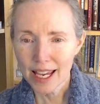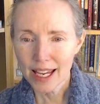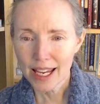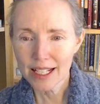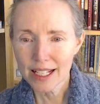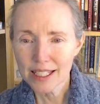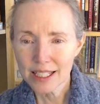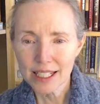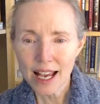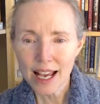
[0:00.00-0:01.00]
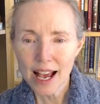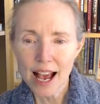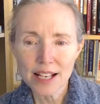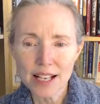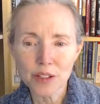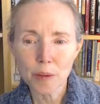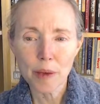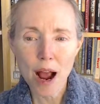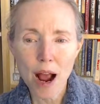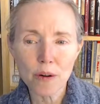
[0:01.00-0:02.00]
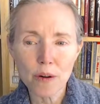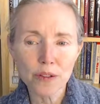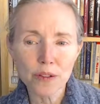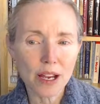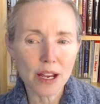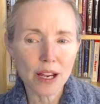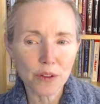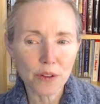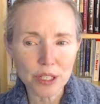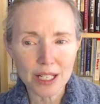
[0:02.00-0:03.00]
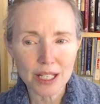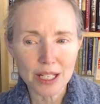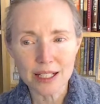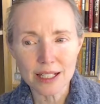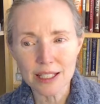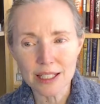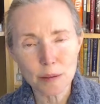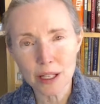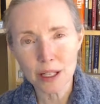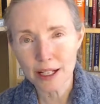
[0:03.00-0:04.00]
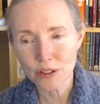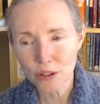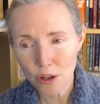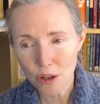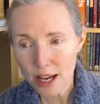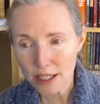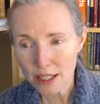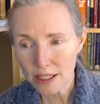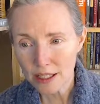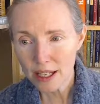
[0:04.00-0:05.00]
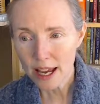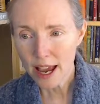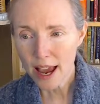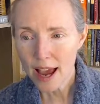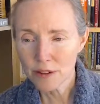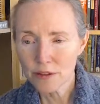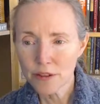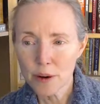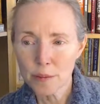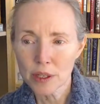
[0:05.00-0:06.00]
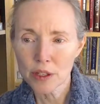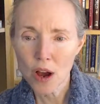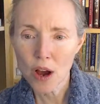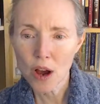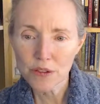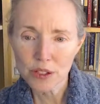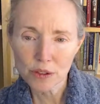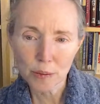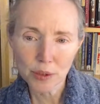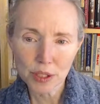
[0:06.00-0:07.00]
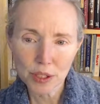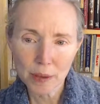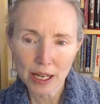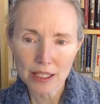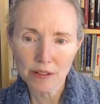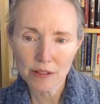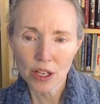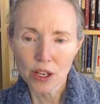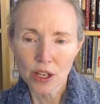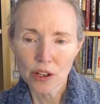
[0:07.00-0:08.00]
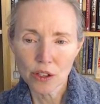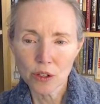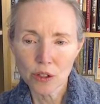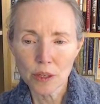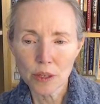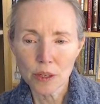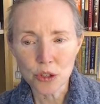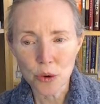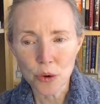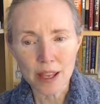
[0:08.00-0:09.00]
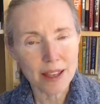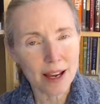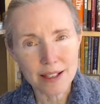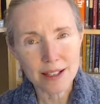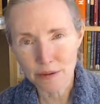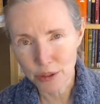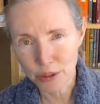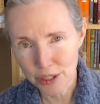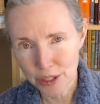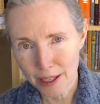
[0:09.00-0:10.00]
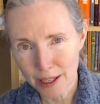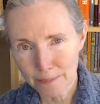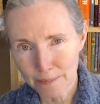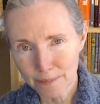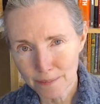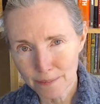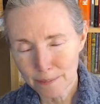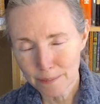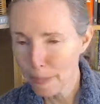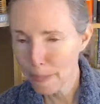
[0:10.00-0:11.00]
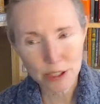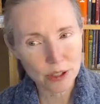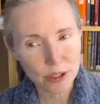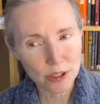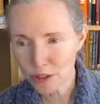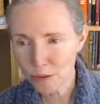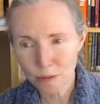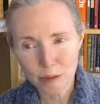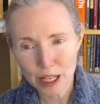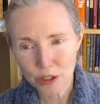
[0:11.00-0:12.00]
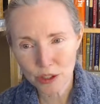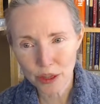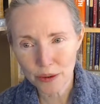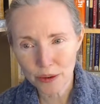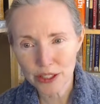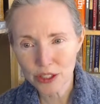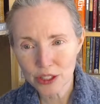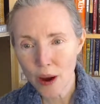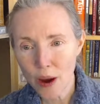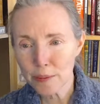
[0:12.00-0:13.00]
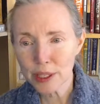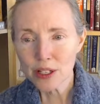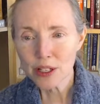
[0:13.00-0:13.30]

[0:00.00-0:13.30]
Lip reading: It is seen as the powerful diversity that stimulates thought, and from the non-physical perspective, you enjoy that diversity. And that's all there is. So it